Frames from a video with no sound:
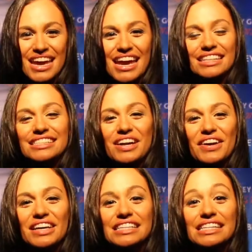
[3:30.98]
It's
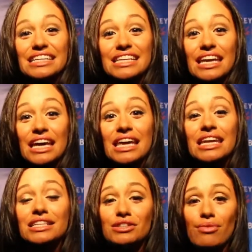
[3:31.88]
Seriani Santana, and
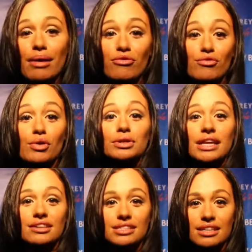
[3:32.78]
it's a wrap from Rolling
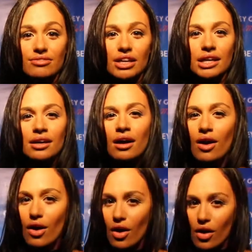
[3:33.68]
Out TV.
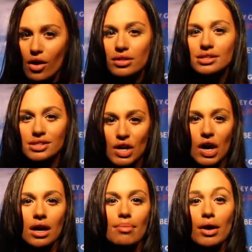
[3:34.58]
All this
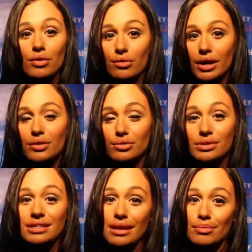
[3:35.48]
talk about Grey
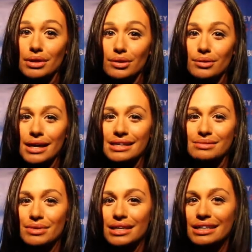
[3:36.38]
Goose Le Melon
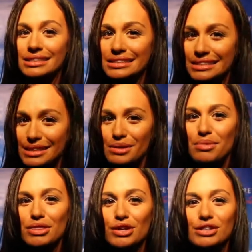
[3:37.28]
has me a little
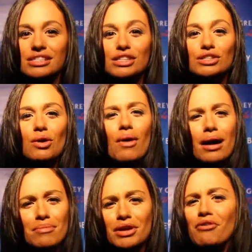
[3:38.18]
bit thirsty, so
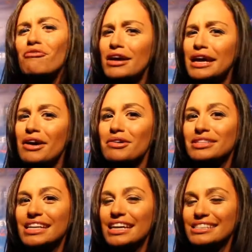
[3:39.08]
I'm gonna go find out how
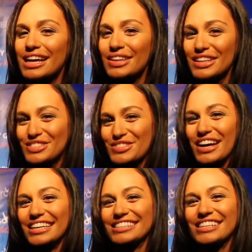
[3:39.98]
it tastes. I'll let you
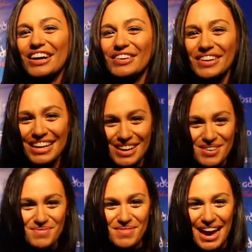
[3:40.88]
guys know.
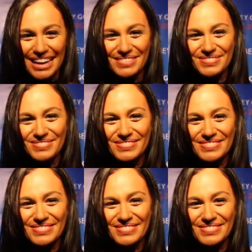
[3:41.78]
Bye.